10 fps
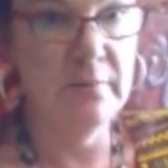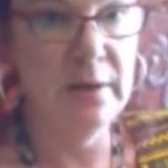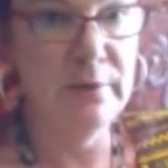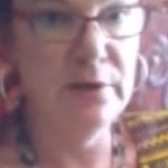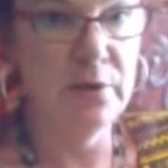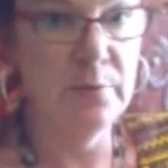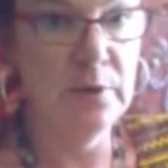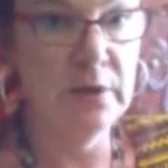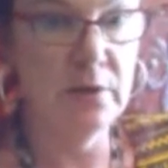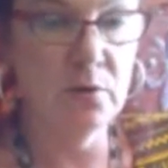maybe you're
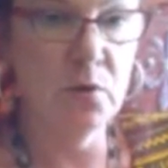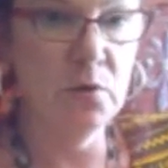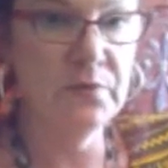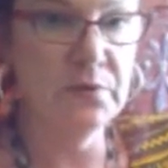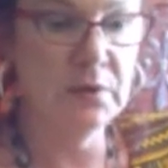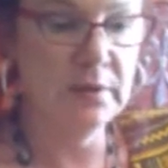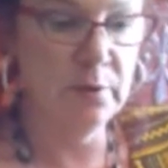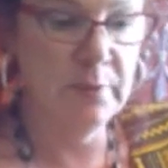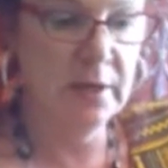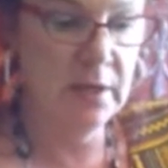putting on hold for a little
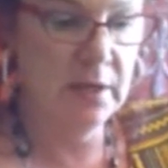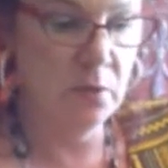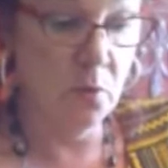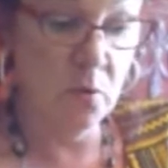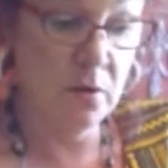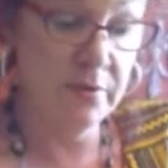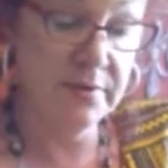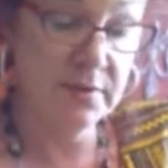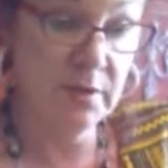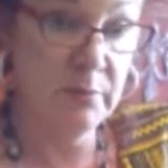bit, or
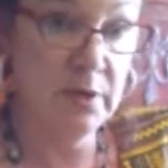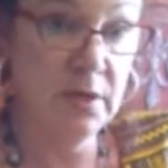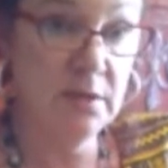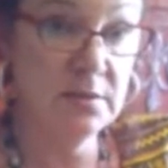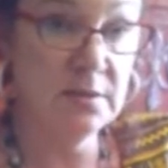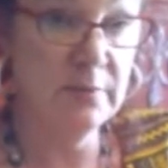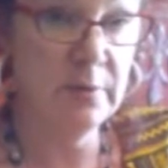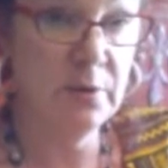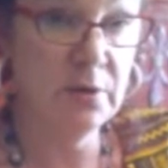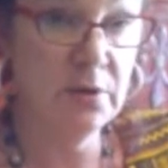this could be somebody
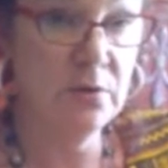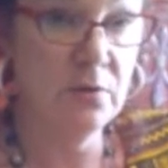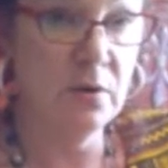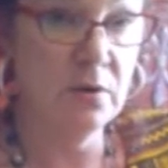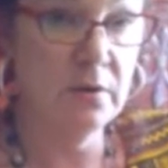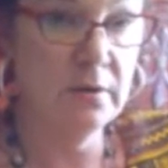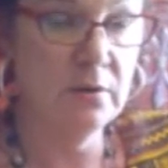put you on